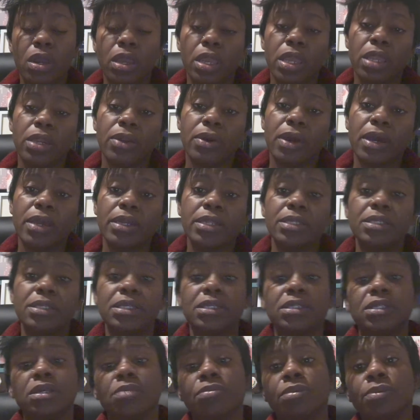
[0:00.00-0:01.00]
And I
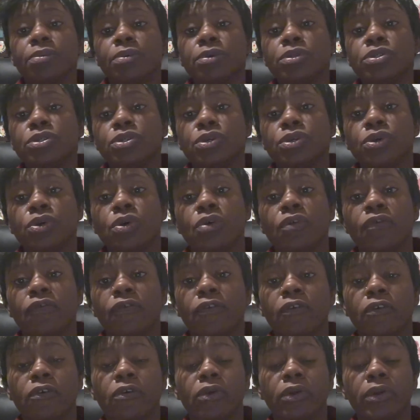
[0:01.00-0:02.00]
understand some people do go
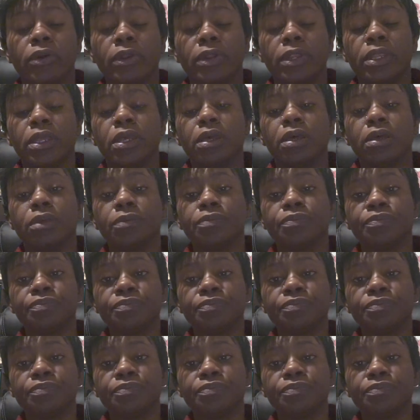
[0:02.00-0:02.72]
for the